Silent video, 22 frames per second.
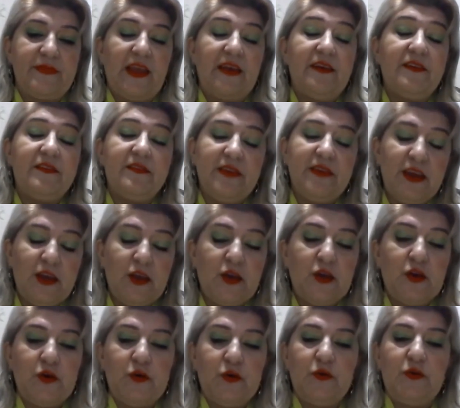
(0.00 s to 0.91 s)

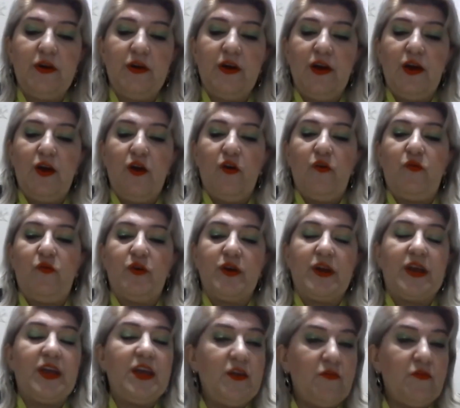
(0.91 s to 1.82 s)
Thank you for
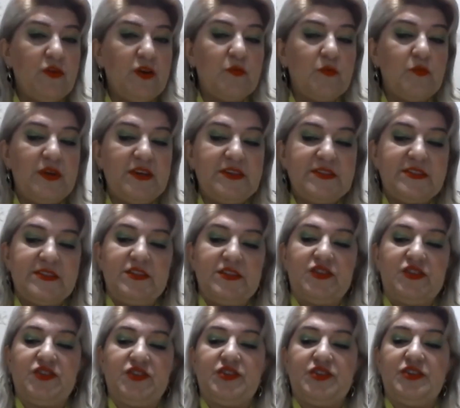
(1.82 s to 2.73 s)
giving me
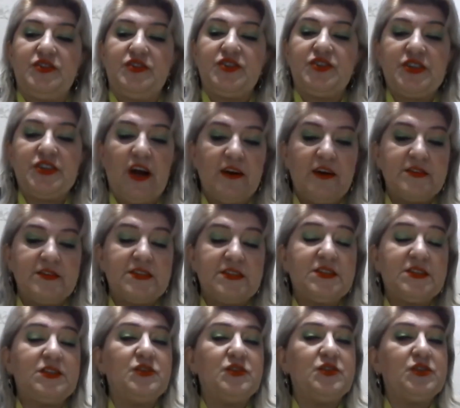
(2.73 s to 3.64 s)
this
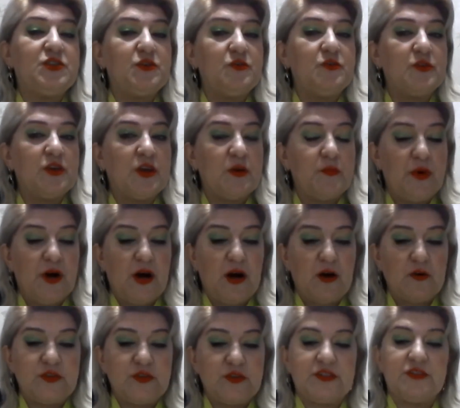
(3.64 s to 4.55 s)
chance to talk
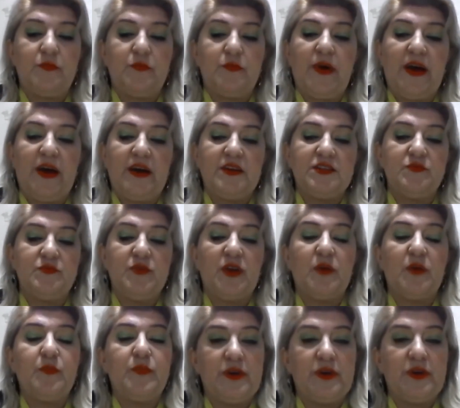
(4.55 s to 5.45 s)
about
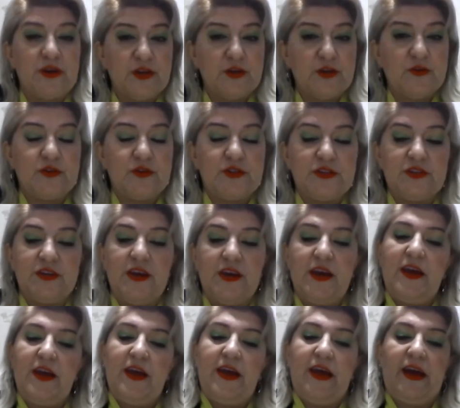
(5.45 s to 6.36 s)
pandemic period
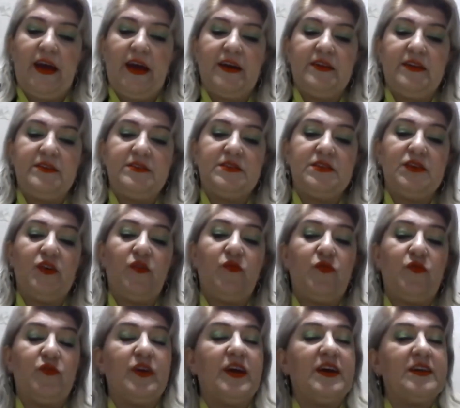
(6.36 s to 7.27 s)
and
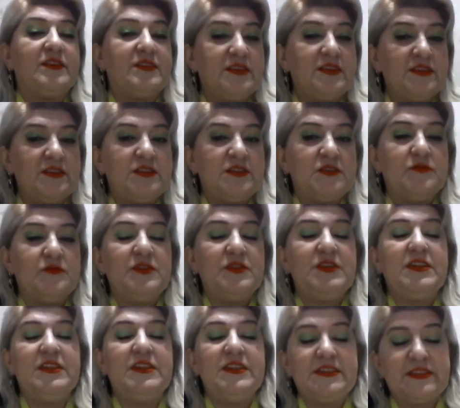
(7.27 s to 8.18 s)
for attentively
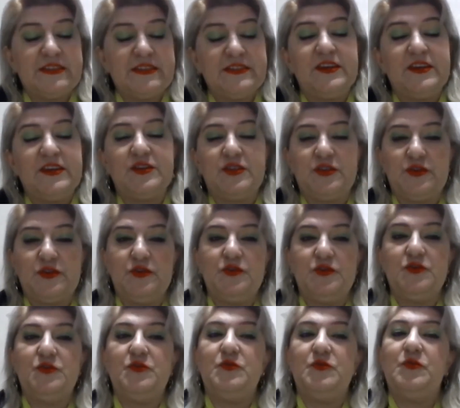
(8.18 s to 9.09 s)
listening to
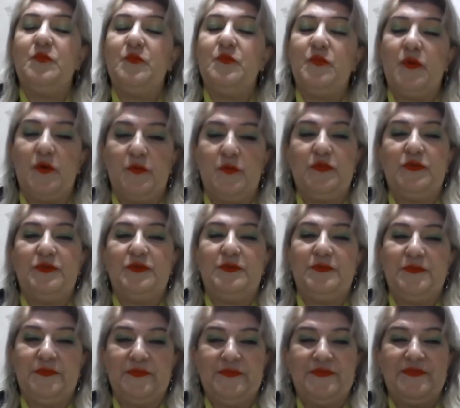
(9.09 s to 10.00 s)
you, Bob.
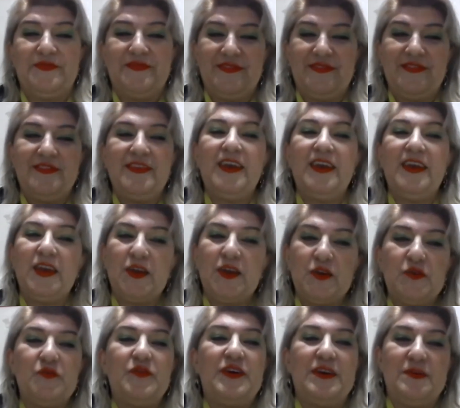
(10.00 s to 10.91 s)
Thank
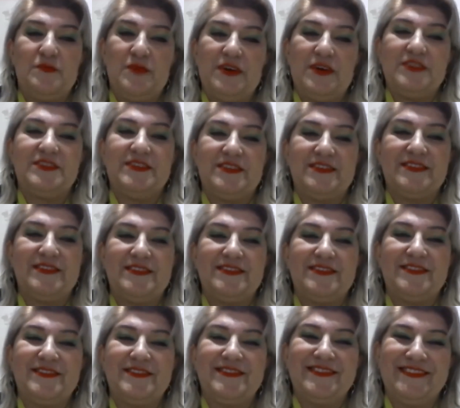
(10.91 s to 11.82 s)
you very
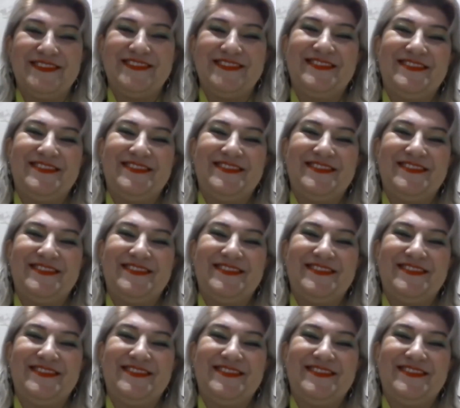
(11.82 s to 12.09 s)
much.